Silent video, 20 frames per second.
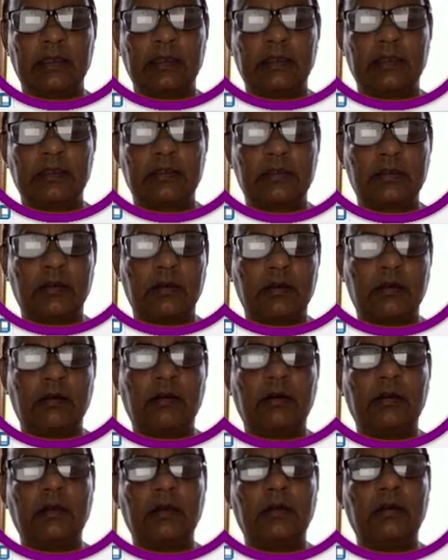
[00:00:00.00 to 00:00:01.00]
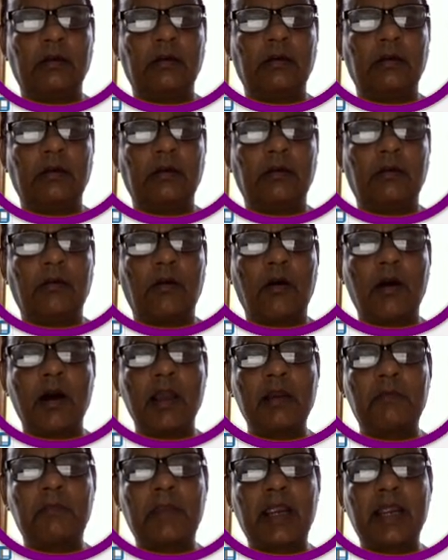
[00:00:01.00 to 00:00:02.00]
so
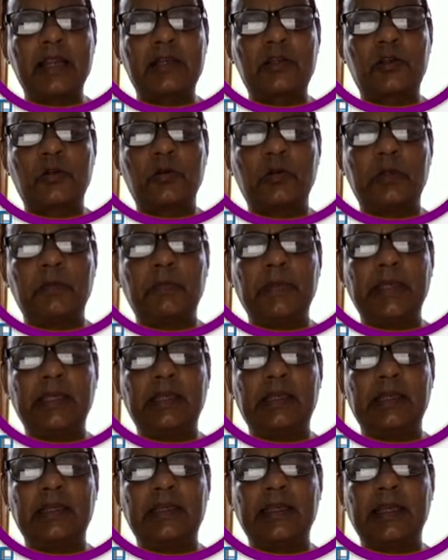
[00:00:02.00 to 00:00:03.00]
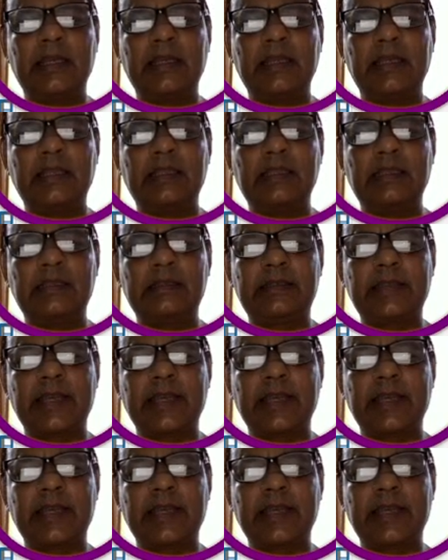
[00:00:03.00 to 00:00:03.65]
all marks should be written in